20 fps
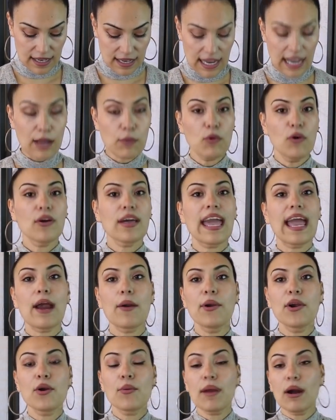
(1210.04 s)
I will
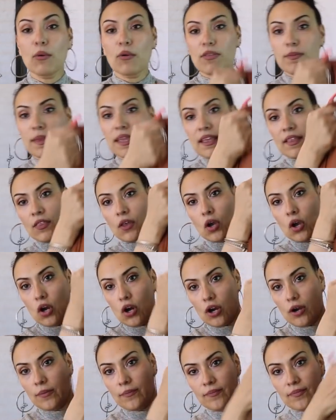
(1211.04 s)
carry it around with me in the
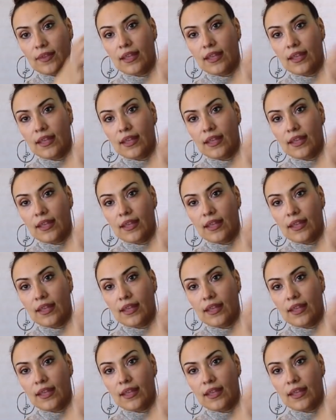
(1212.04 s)
car.